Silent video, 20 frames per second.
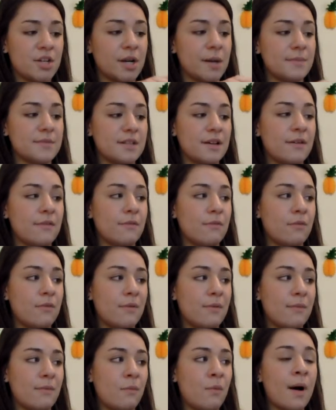in terms of
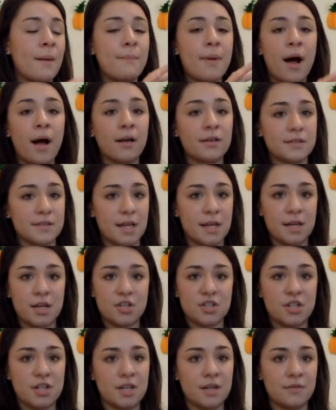what policy
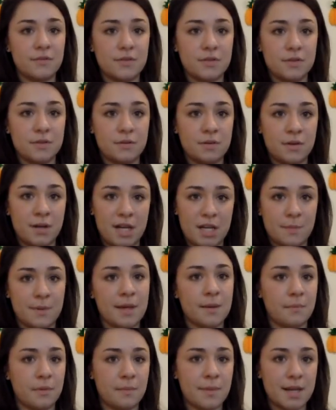initiatives need to
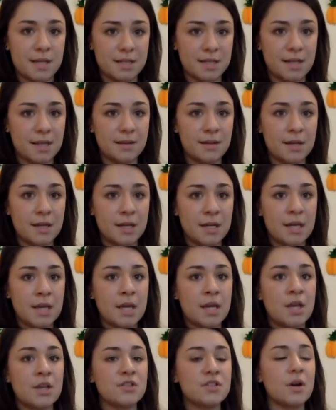be implemented.
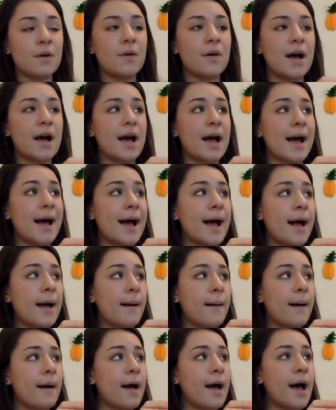So
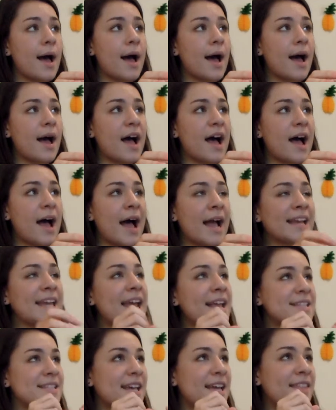I
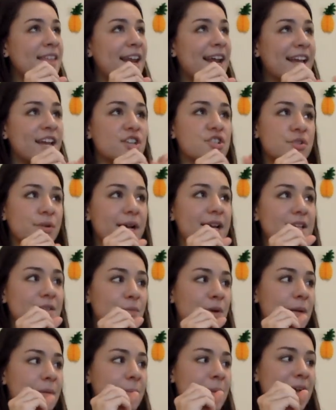can't say that I can
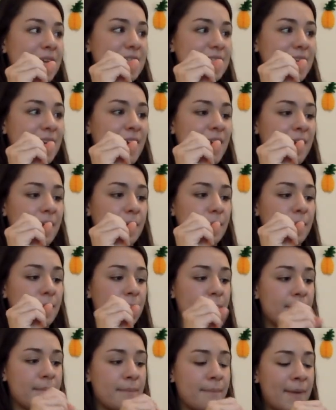trace what I'm about to say
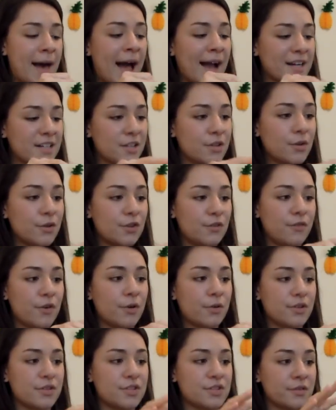back to those
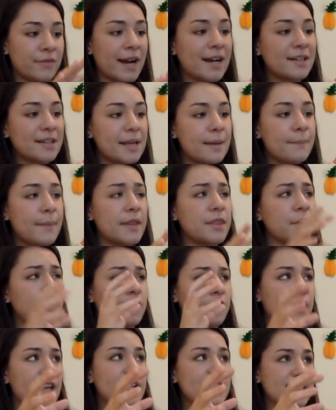folks directly, but there
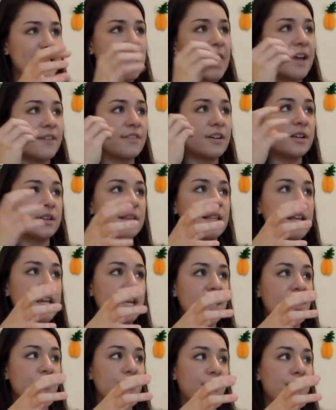are things that I've
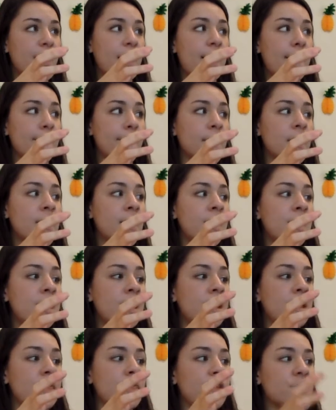gleaned from
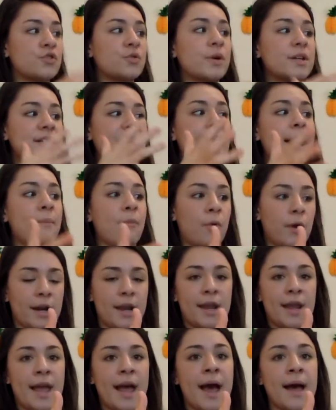the short time
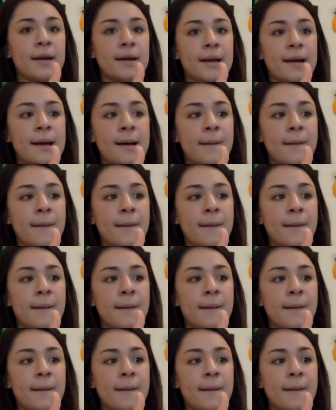working at